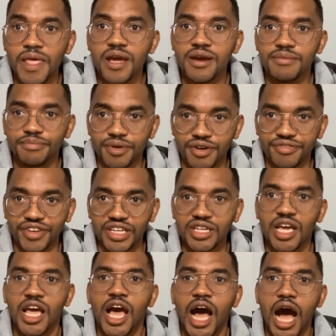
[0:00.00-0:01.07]
Perfect.
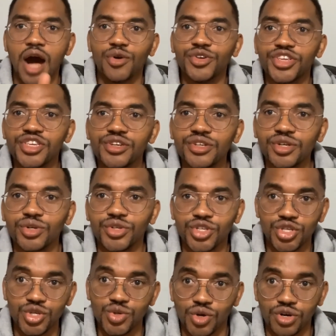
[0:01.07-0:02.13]
How do you know
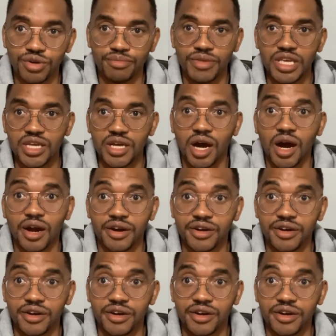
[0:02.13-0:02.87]
you or me are